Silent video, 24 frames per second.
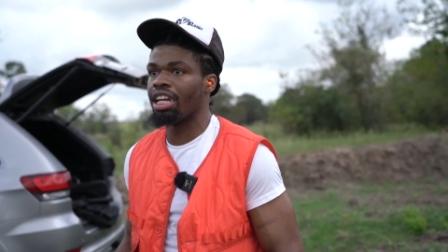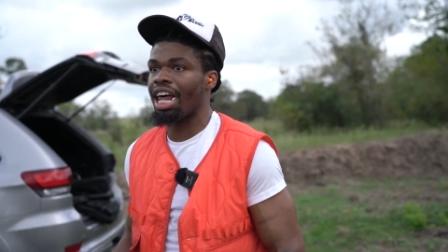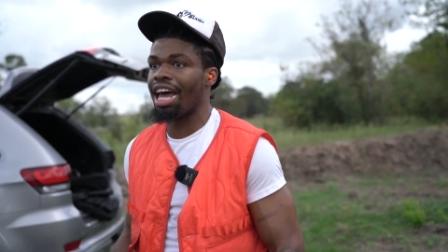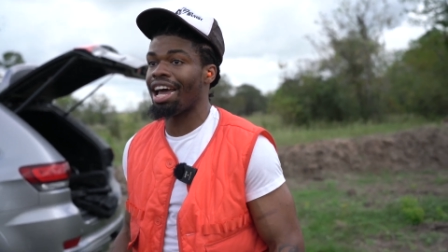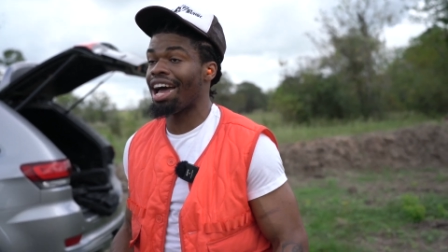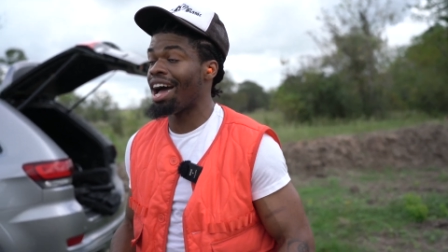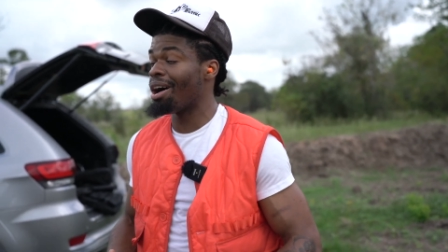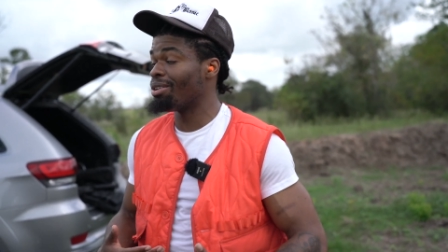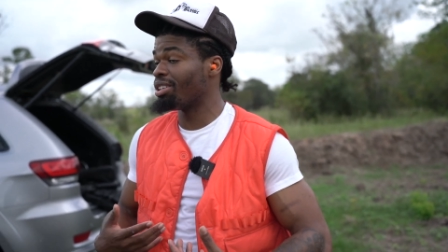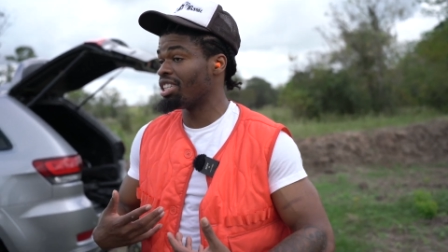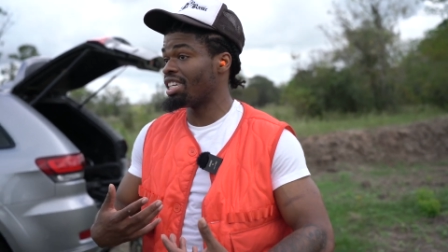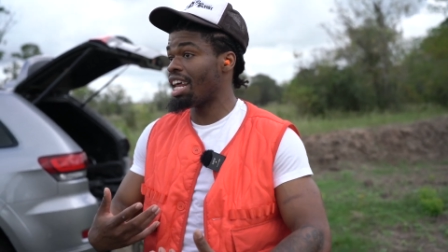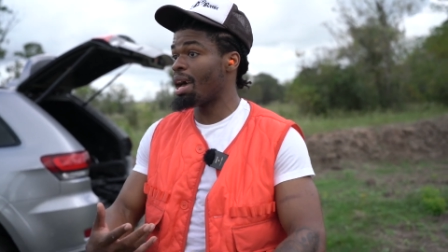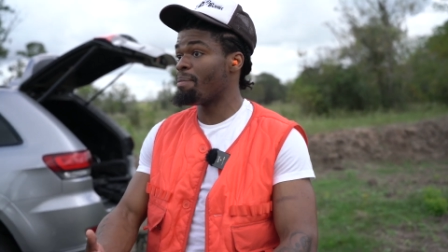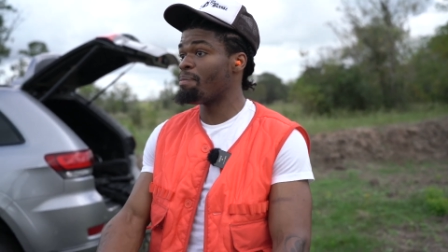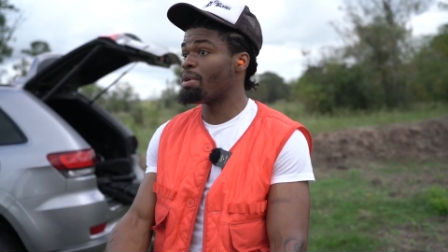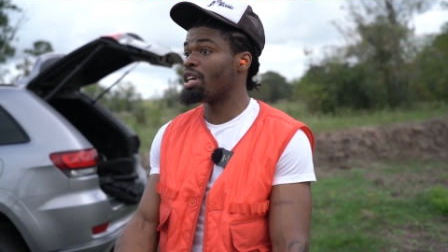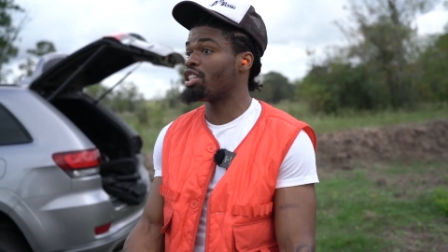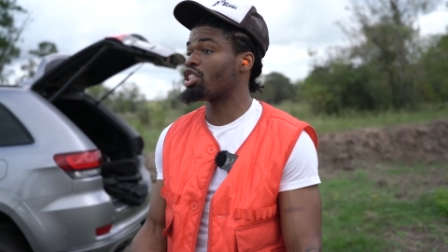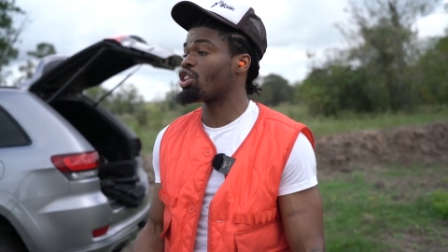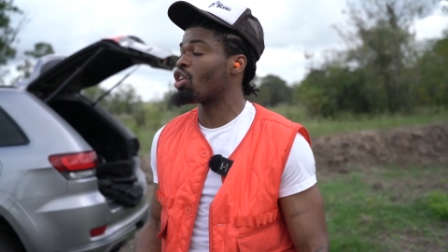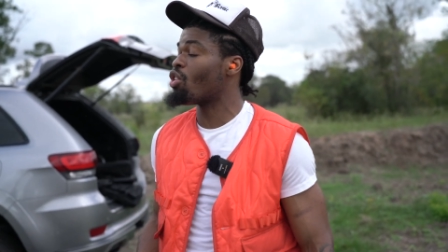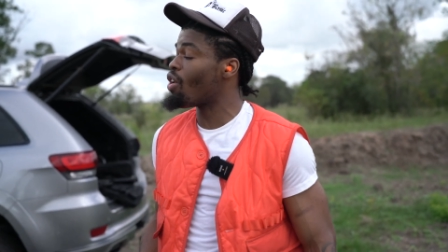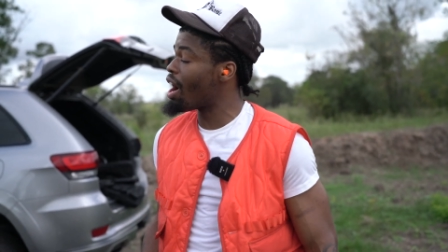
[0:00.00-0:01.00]
Like I was in that
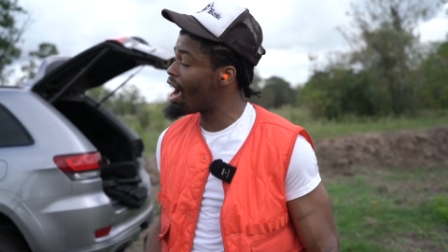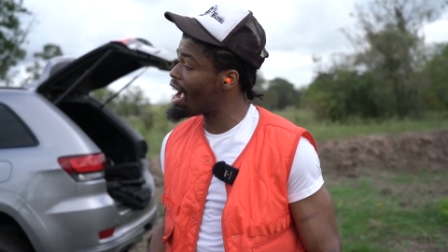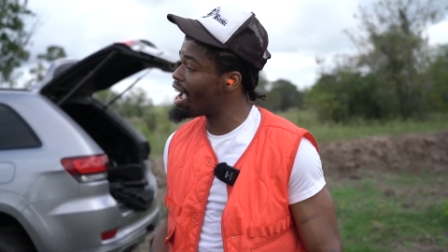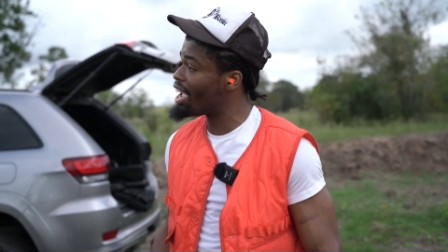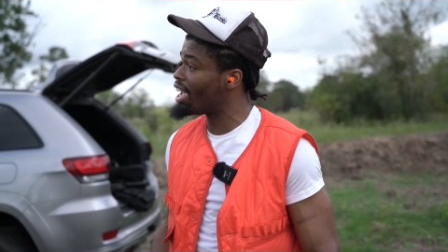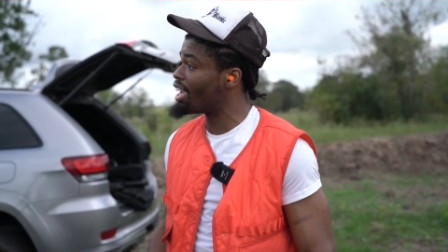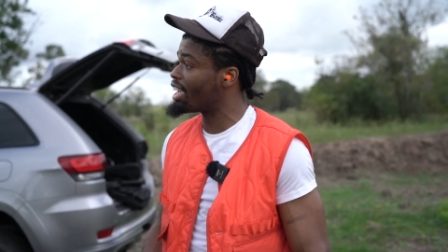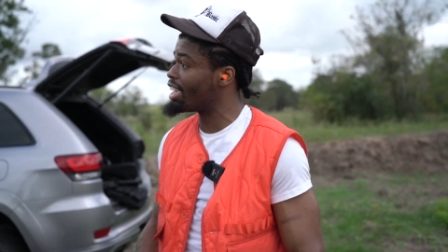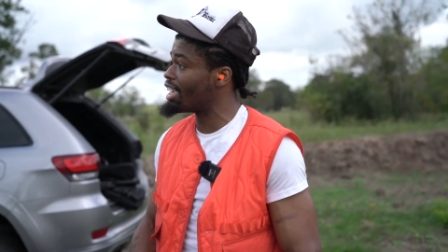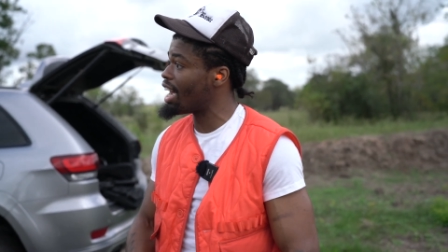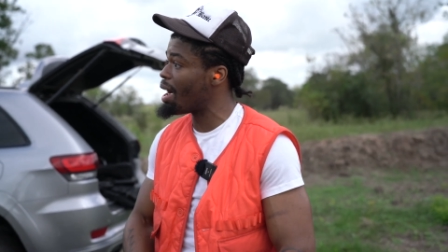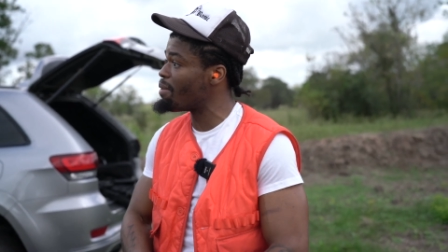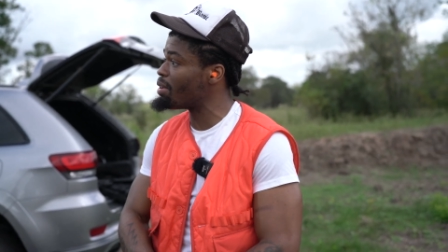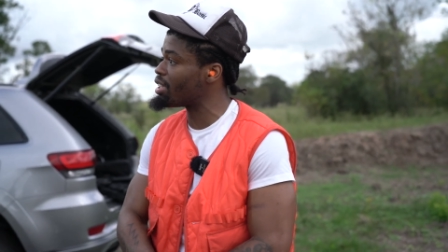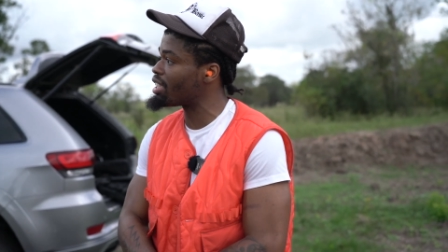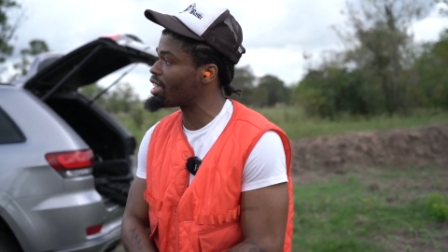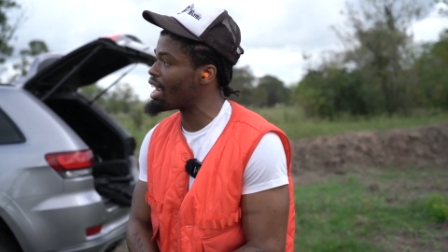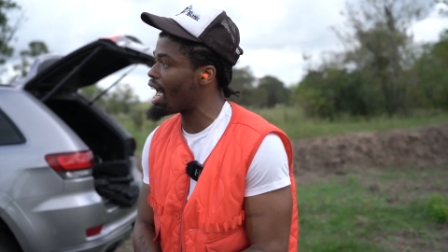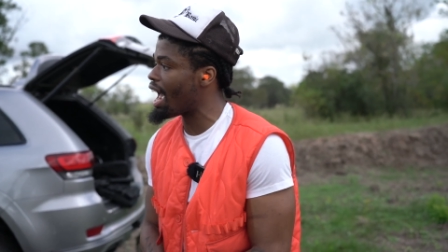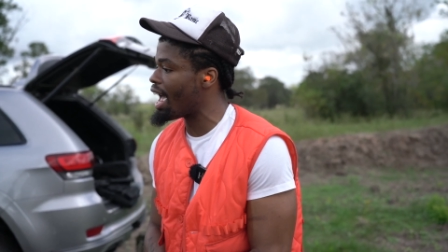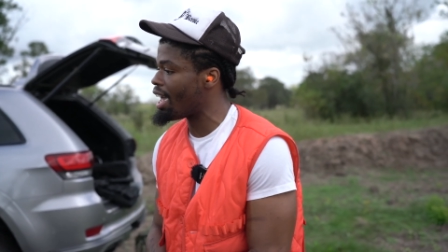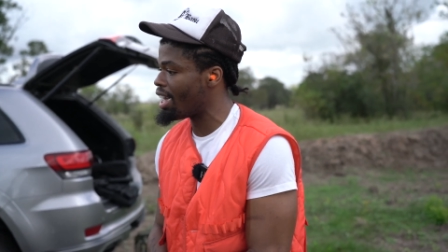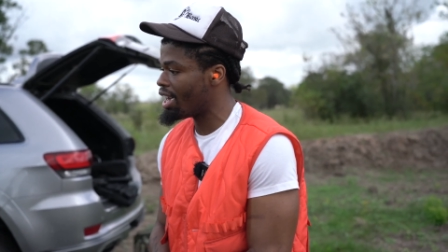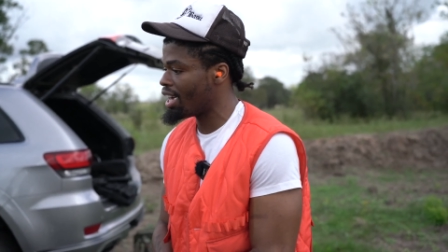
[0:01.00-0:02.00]
bitch crying, cause I'm just
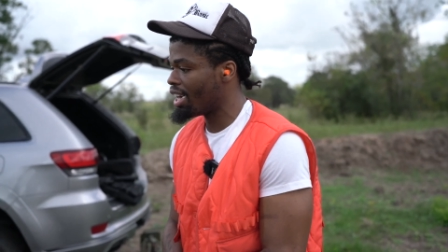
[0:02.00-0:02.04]
like,